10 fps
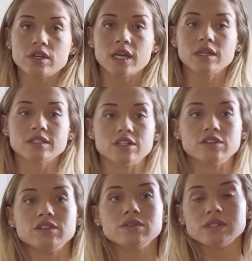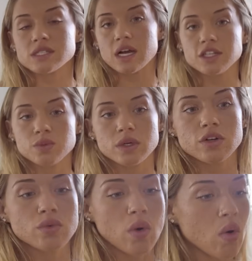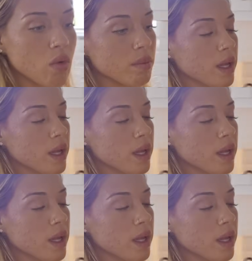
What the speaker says: can until you decide you want a new goal.